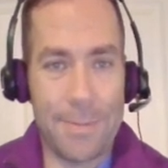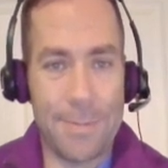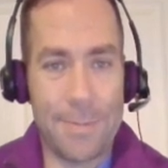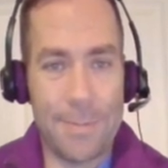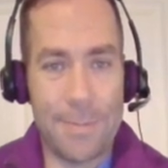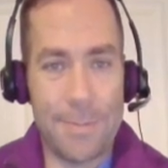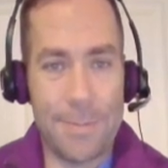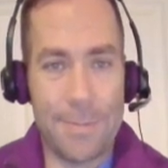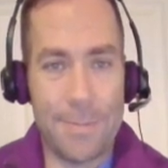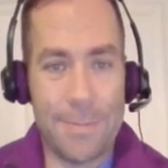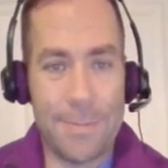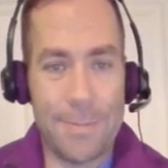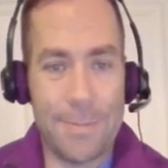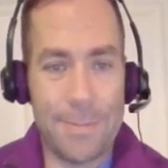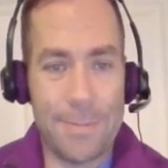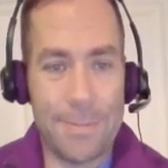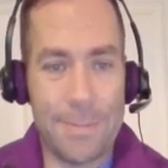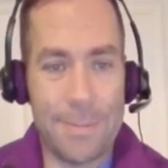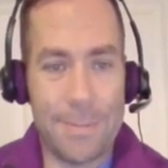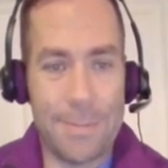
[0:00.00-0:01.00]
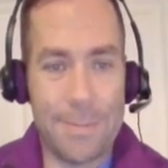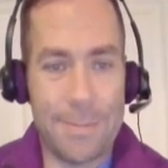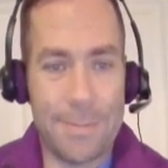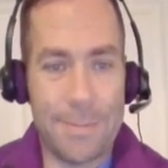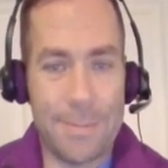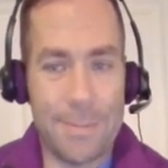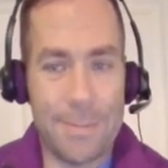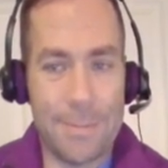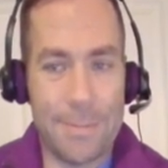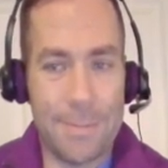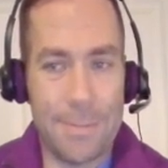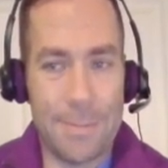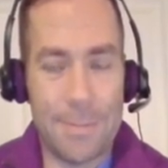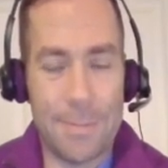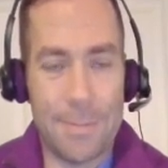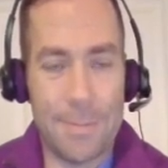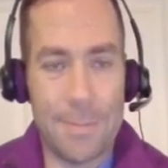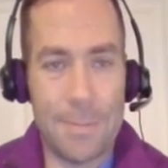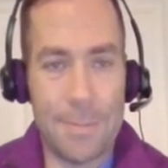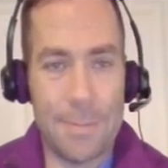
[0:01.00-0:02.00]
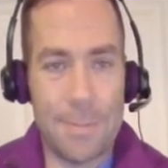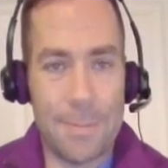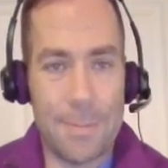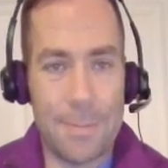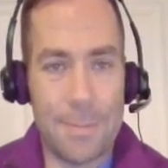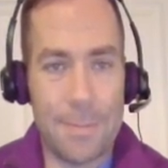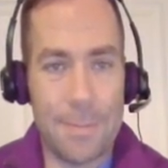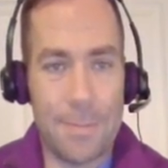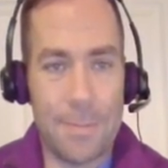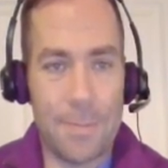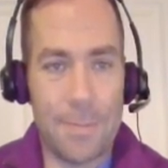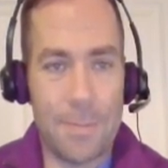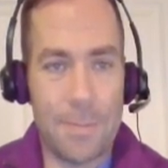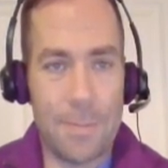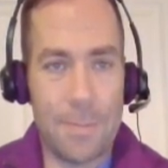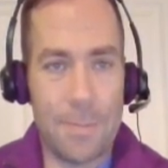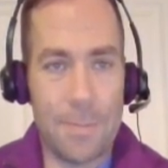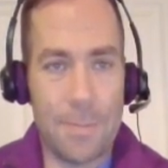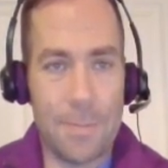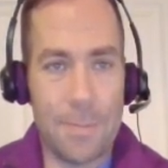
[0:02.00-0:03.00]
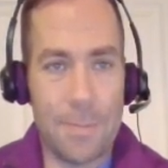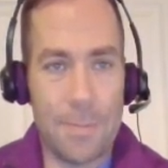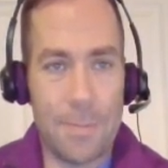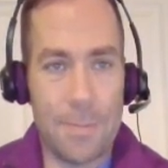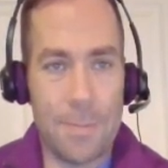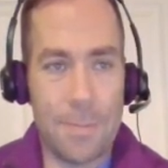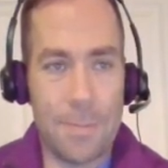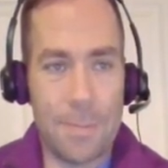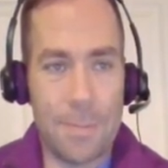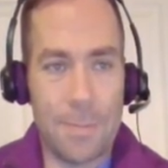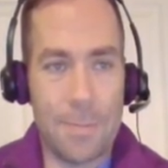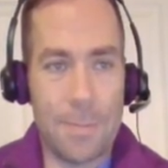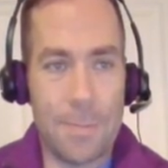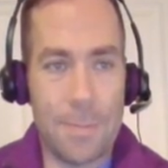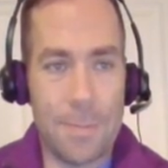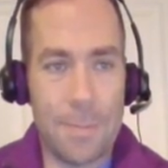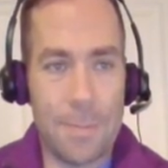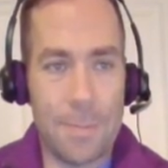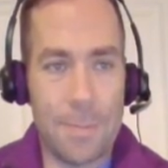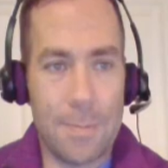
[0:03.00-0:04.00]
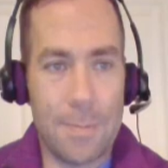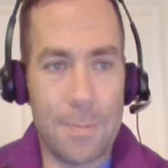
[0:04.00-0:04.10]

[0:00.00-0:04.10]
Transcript: (silent)